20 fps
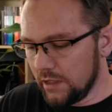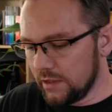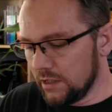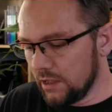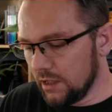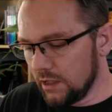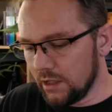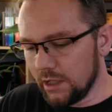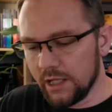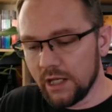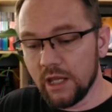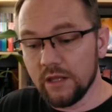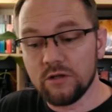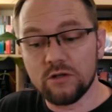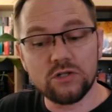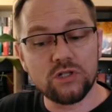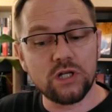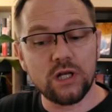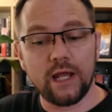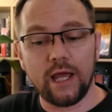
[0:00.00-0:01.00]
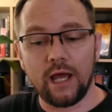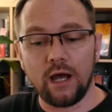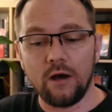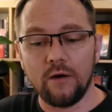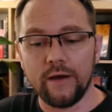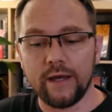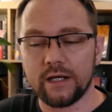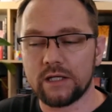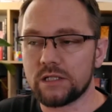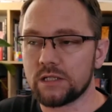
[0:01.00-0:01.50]
Another
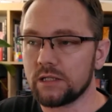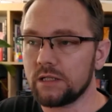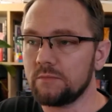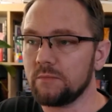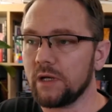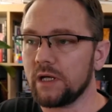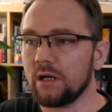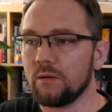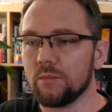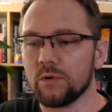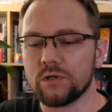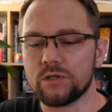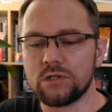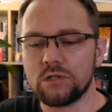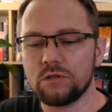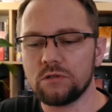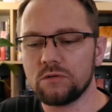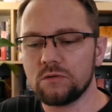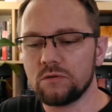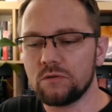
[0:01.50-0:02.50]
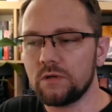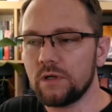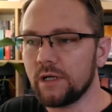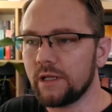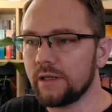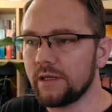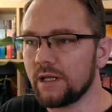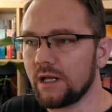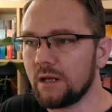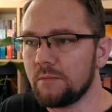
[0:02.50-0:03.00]
Jinhao, actually, my number 2
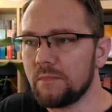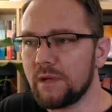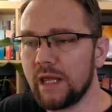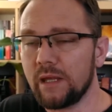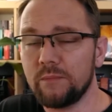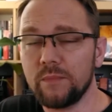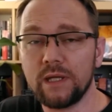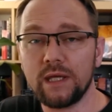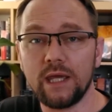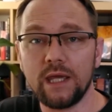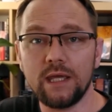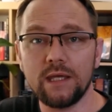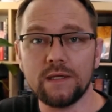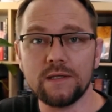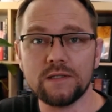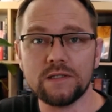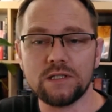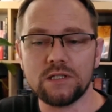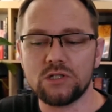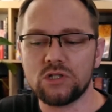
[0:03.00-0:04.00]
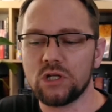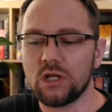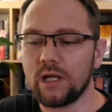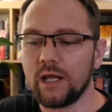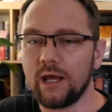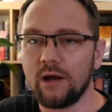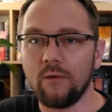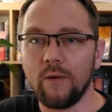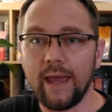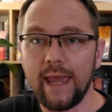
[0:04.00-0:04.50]
that I'm naming is the
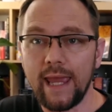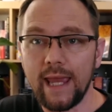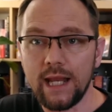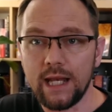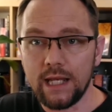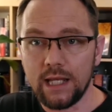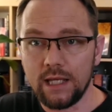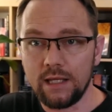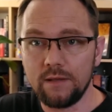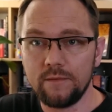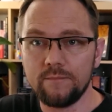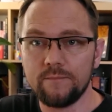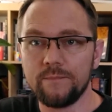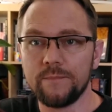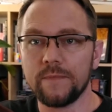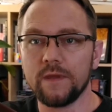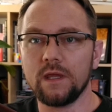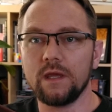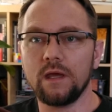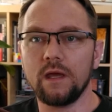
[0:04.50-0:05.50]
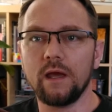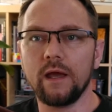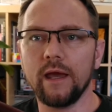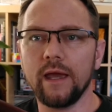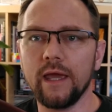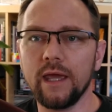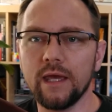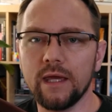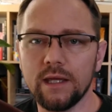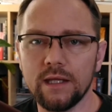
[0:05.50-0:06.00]
Jinhao 80,
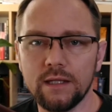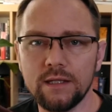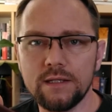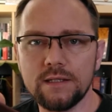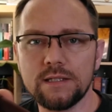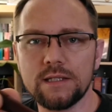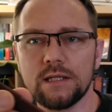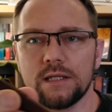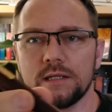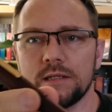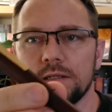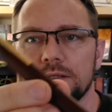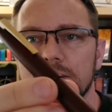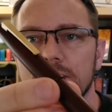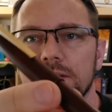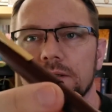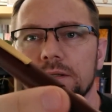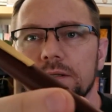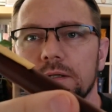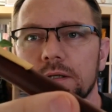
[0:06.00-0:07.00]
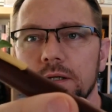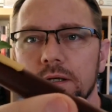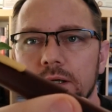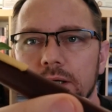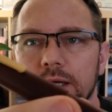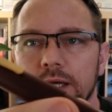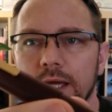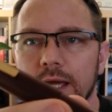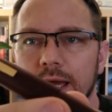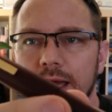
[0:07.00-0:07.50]
and
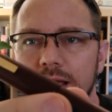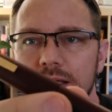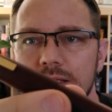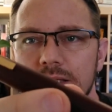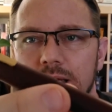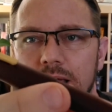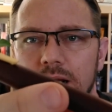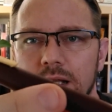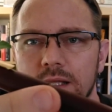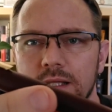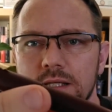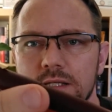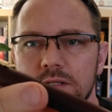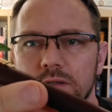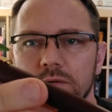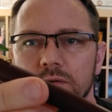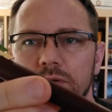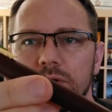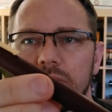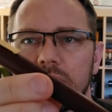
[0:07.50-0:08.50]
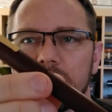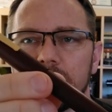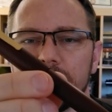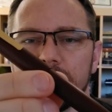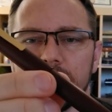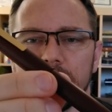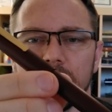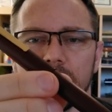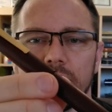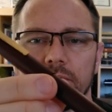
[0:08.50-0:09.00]
it has kind of this look
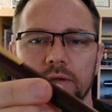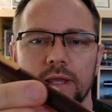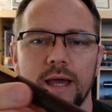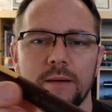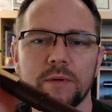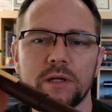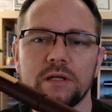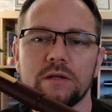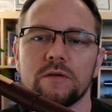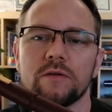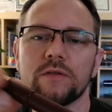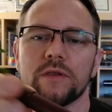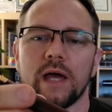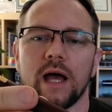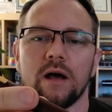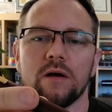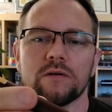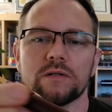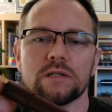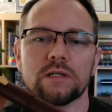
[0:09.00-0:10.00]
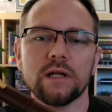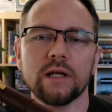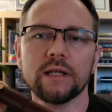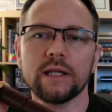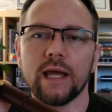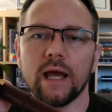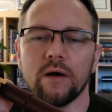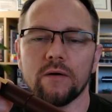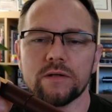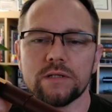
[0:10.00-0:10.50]
of a Lamy 2000 on
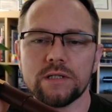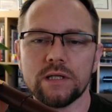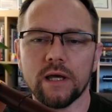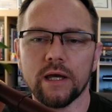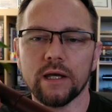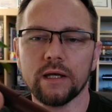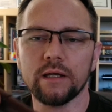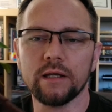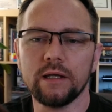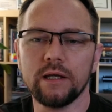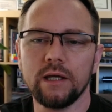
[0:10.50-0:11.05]
the outside.